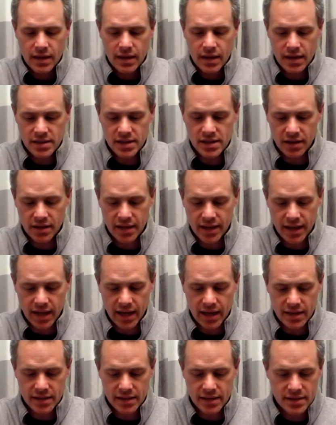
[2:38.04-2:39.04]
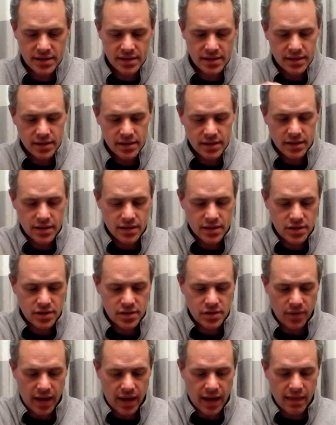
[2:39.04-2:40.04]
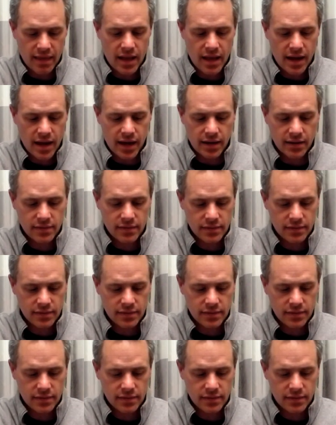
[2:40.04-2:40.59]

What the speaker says: until it gets to that line.